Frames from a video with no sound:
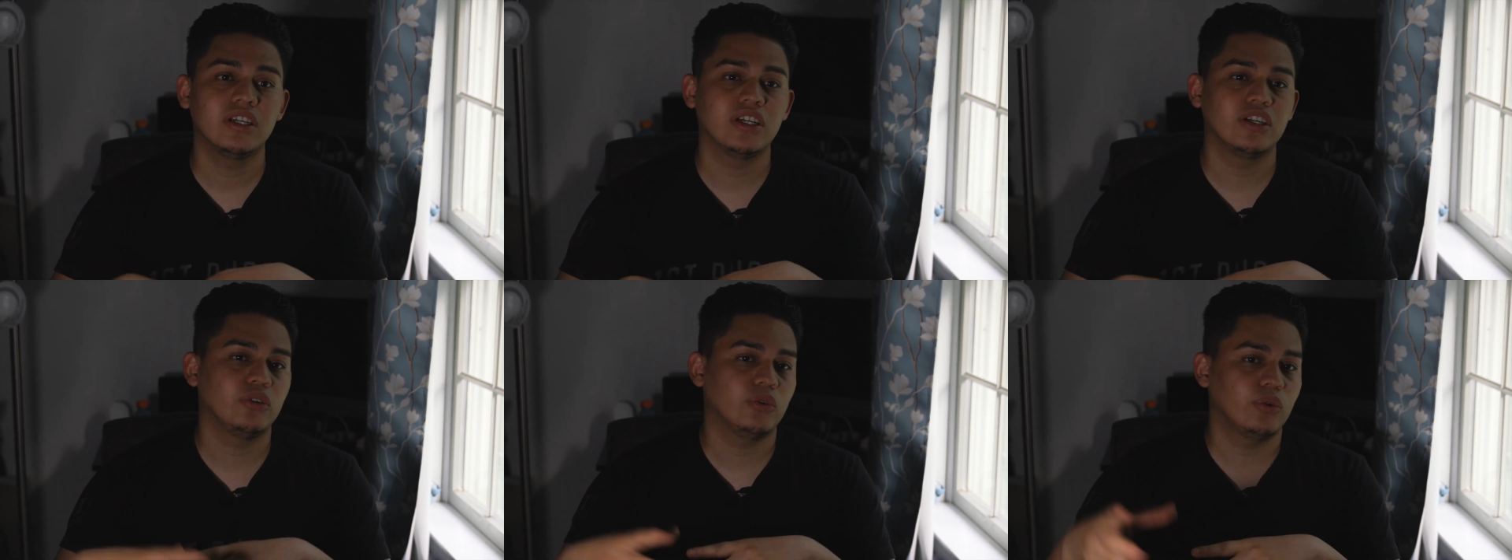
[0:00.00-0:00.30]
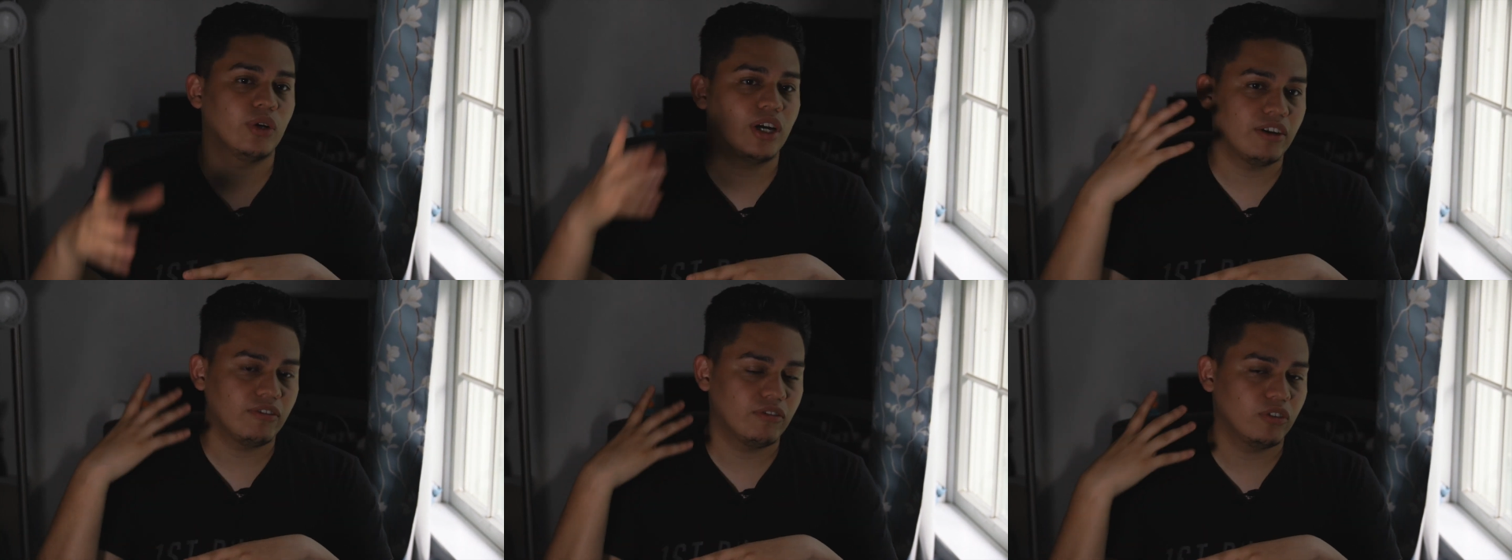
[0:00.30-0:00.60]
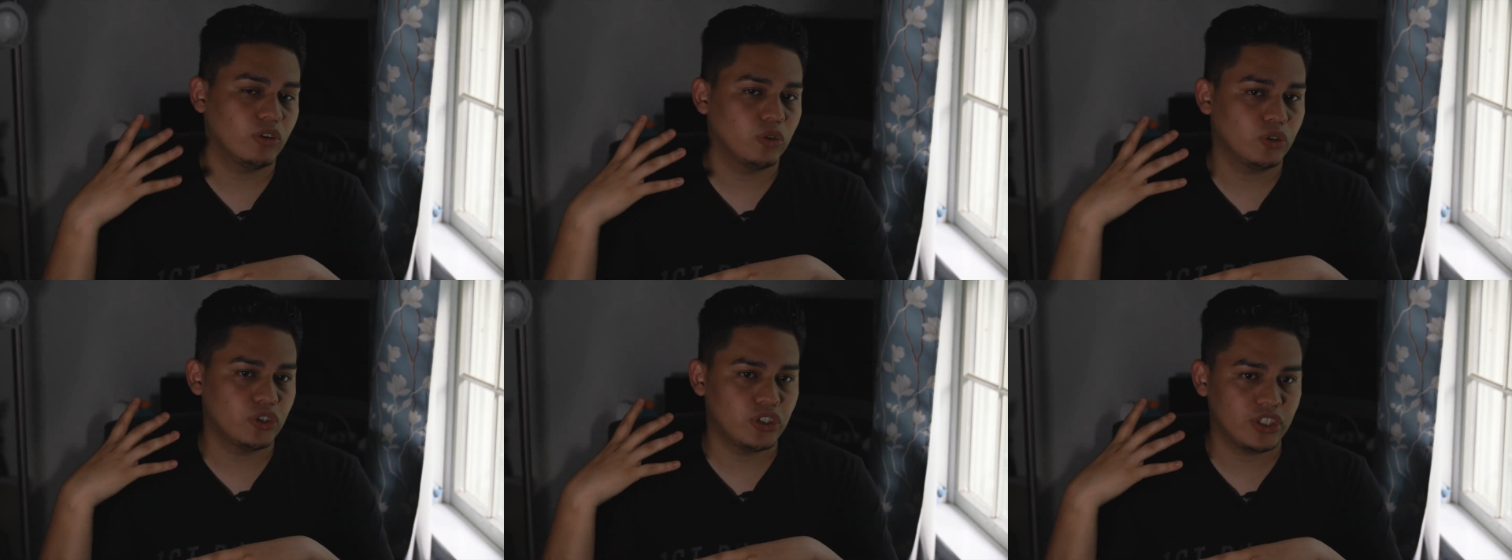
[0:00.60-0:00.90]
and you have
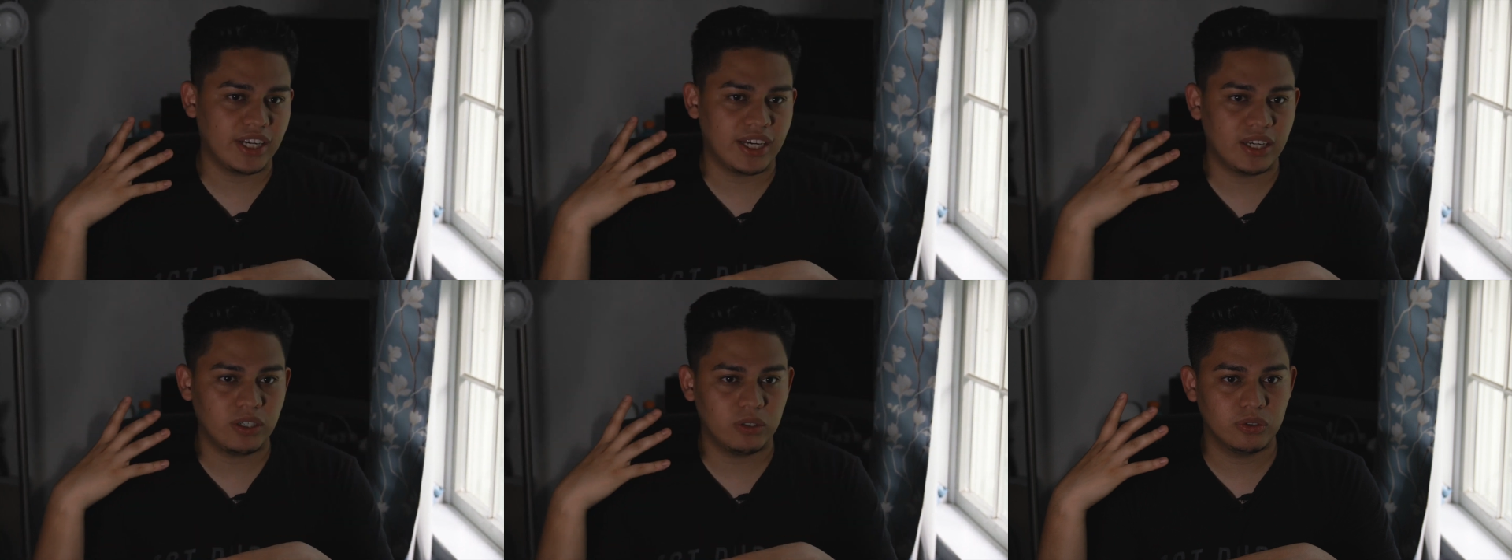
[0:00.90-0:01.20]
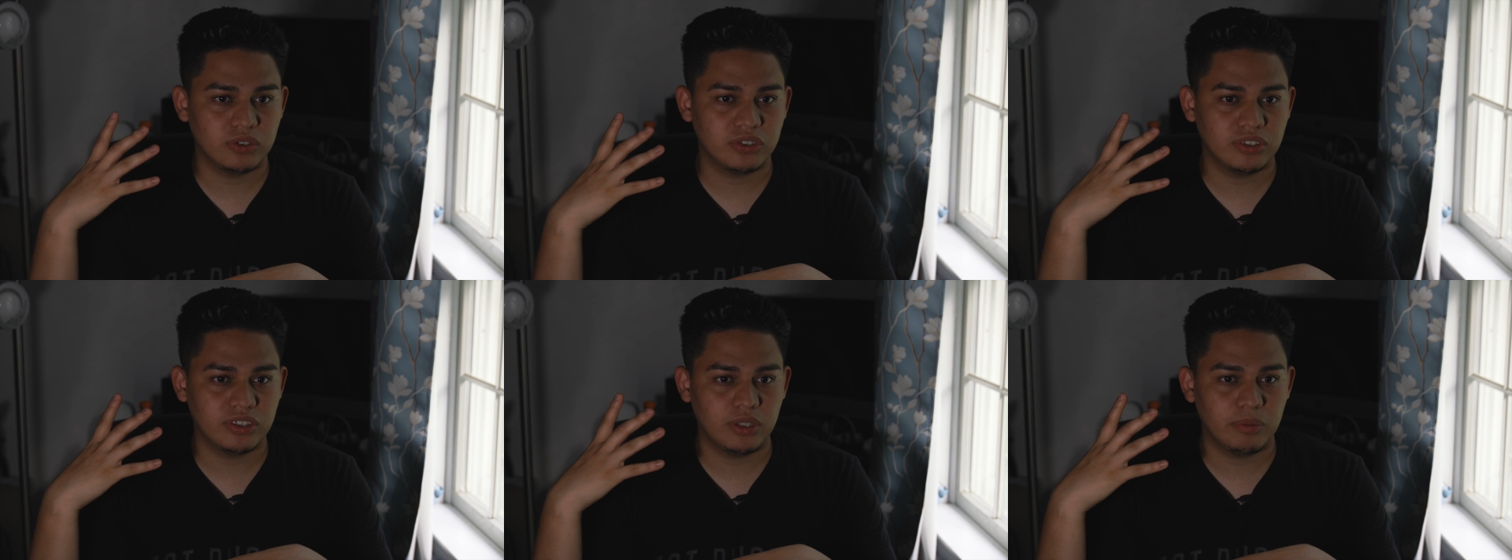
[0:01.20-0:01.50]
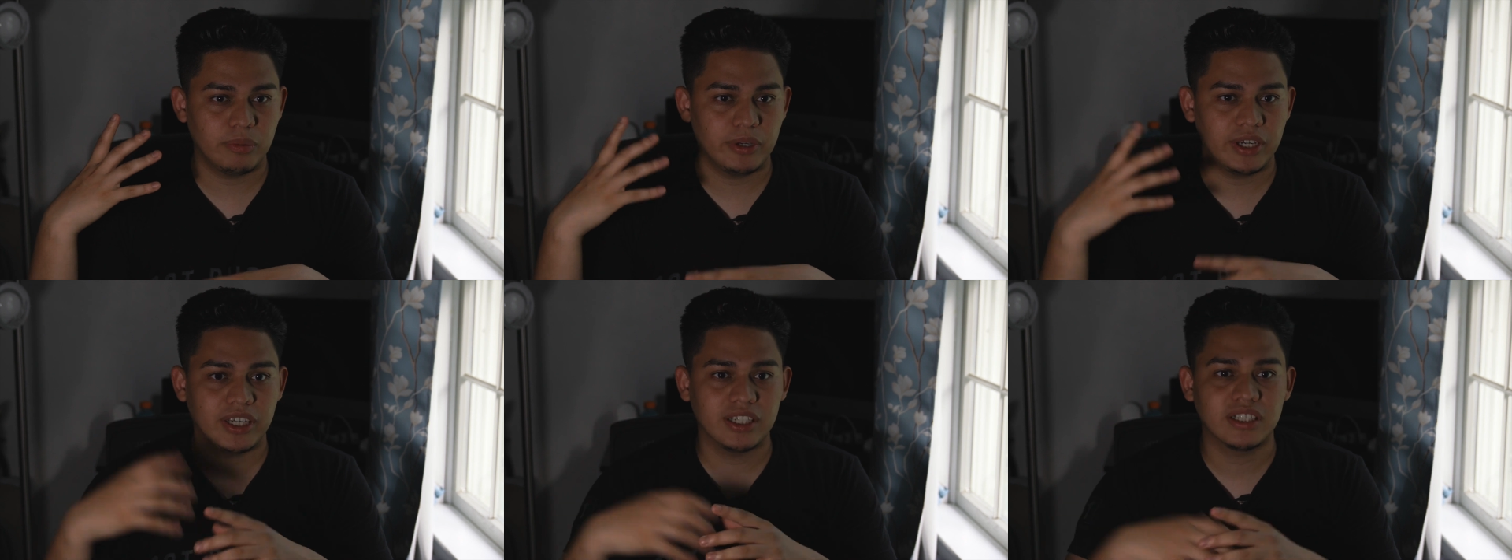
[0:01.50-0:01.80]
no shadows in the
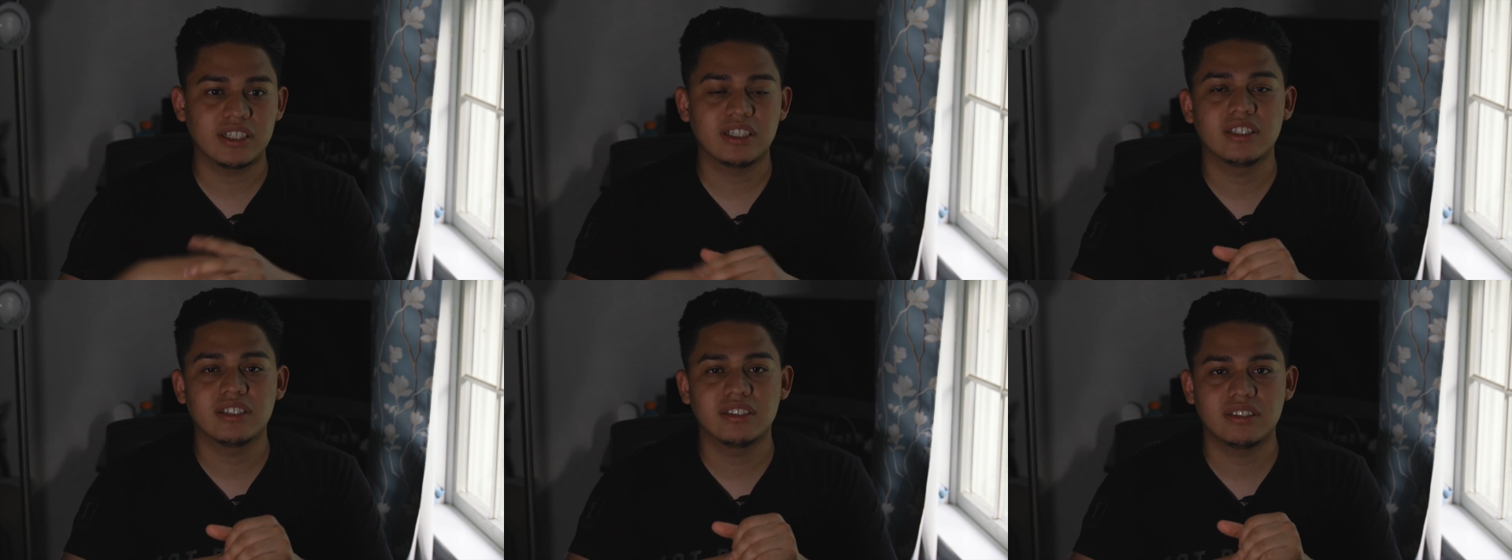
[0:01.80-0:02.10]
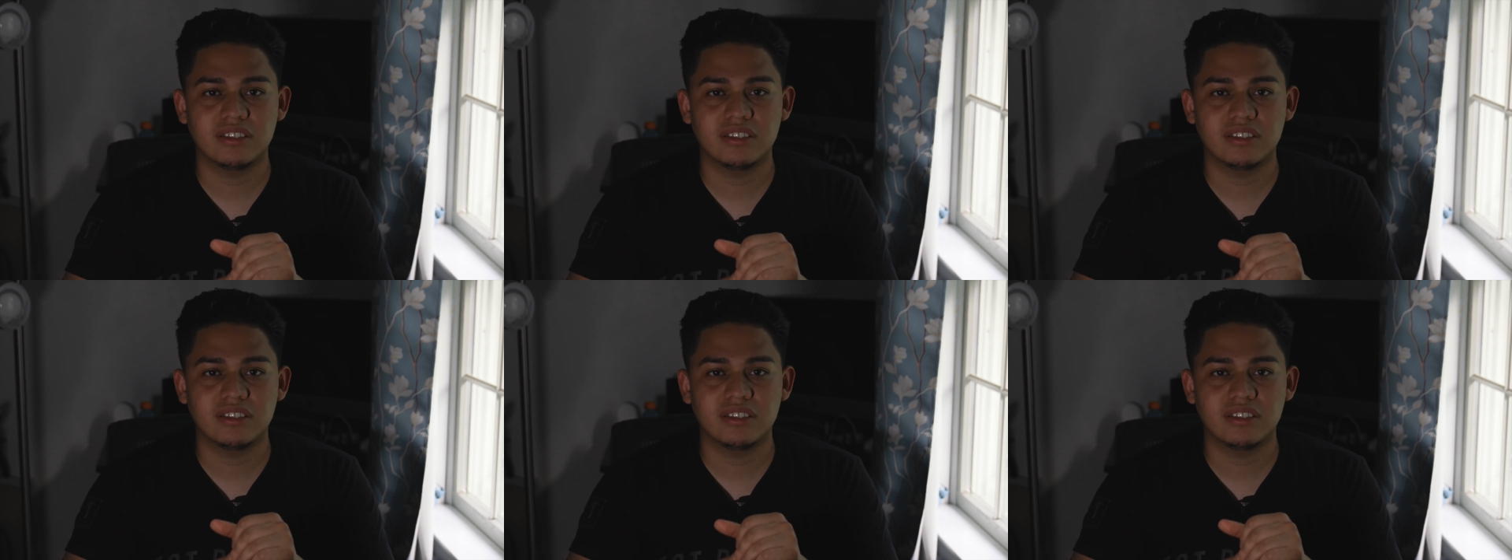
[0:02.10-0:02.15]
back,